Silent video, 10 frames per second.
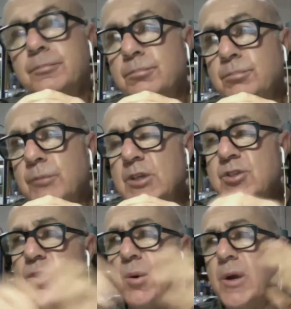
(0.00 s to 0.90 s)
And
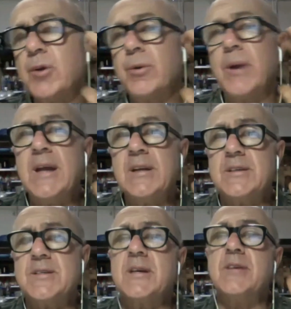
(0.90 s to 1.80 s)
so I
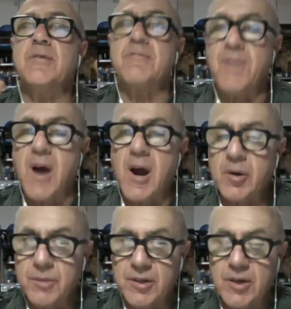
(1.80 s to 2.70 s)
created an
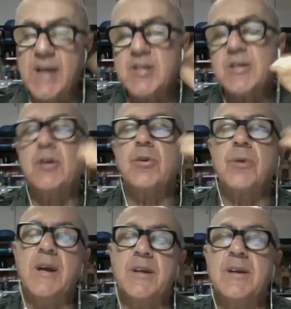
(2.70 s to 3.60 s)
environment. I actually
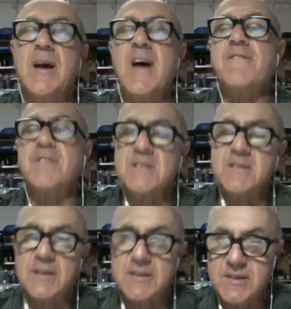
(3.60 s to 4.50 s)
created a
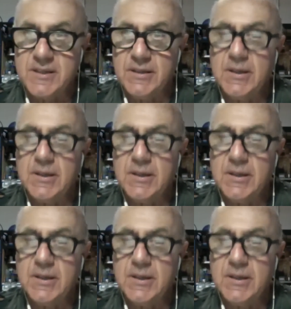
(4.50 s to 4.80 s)
facility.